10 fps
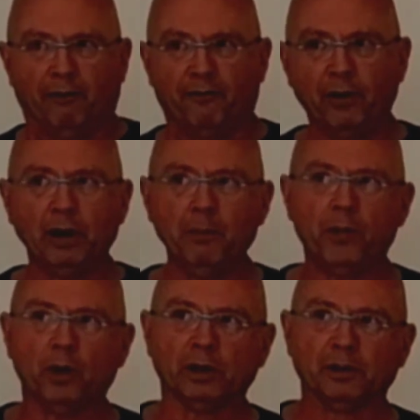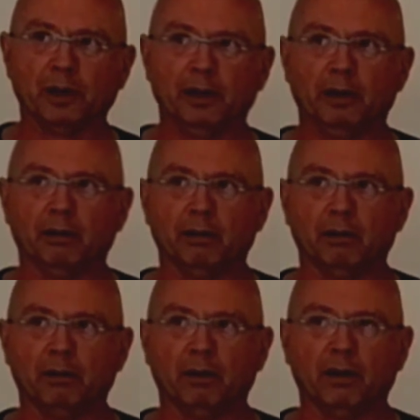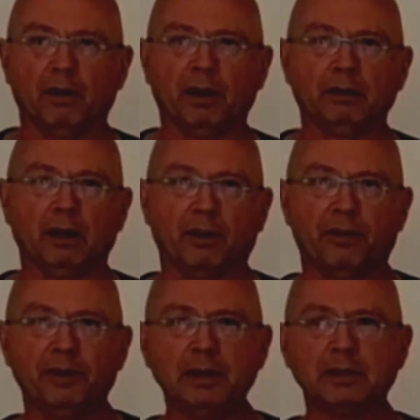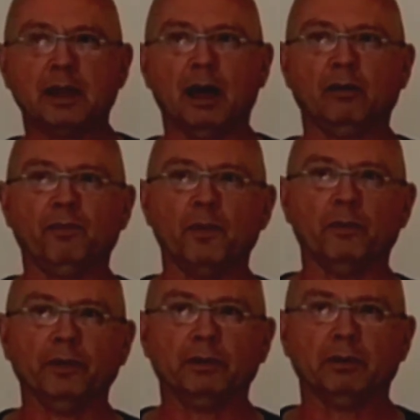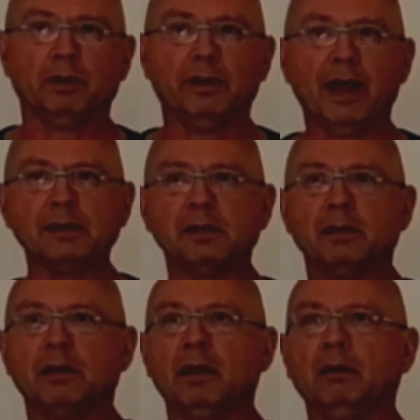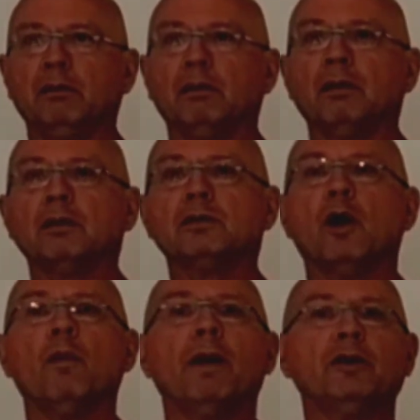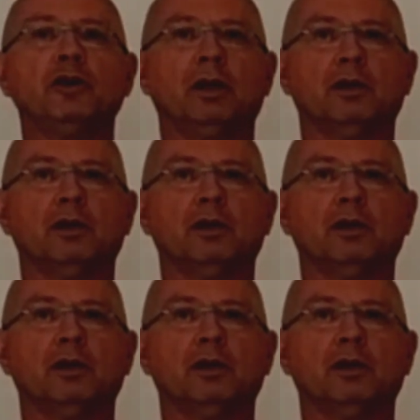Very importantly, that this kind of movement does need so much